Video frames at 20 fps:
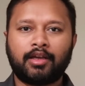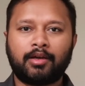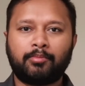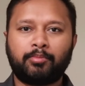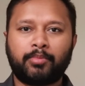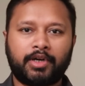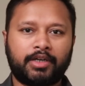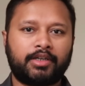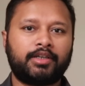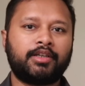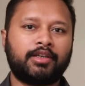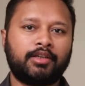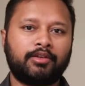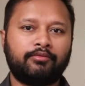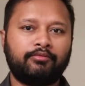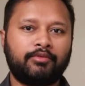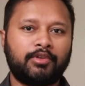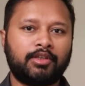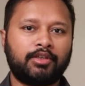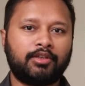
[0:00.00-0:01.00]
but
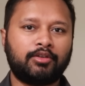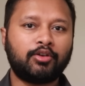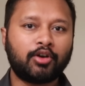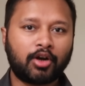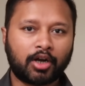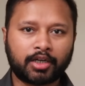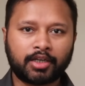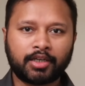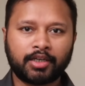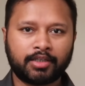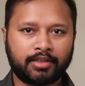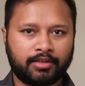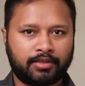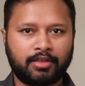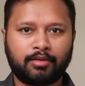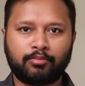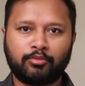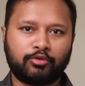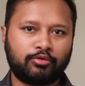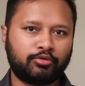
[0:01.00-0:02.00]
we got
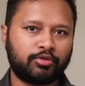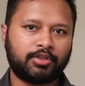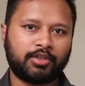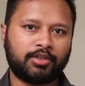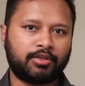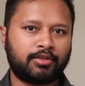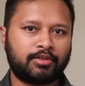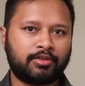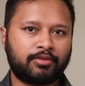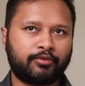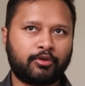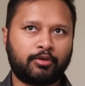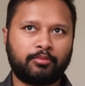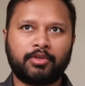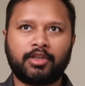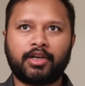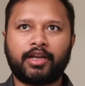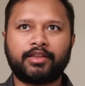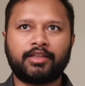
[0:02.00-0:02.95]
some questions from there.